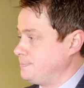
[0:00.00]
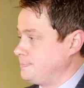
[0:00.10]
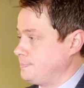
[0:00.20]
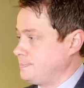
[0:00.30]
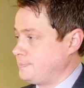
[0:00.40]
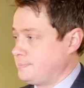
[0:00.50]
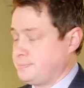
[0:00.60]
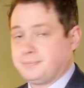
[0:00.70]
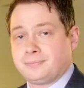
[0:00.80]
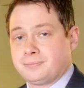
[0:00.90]

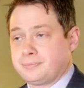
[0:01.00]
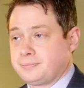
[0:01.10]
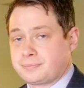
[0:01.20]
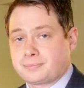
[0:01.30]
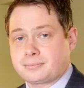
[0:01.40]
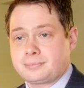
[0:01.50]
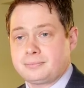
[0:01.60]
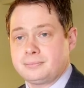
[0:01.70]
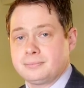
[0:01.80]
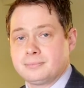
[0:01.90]

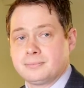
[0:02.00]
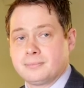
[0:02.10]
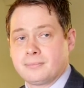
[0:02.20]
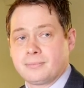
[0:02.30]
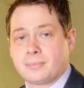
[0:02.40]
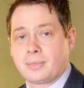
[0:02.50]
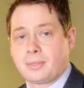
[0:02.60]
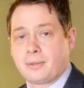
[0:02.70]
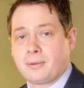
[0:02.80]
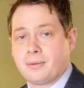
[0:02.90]

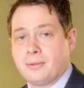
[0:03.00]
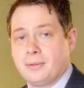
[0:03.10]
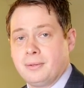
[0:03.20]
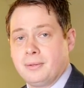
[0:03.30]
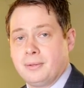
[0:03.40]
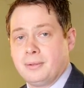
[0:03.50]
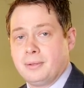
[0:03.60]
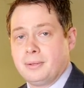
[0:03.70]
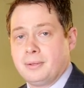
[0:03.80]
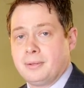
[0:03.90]

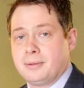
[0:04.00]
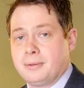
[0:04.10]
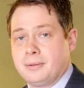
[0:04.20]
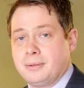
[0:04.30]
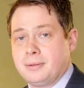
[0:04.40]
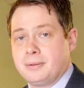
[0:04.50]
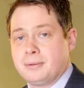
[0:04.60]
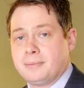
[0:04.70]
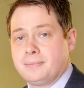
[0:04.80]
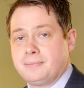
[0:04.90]

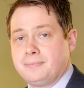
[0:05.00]
(not speaking)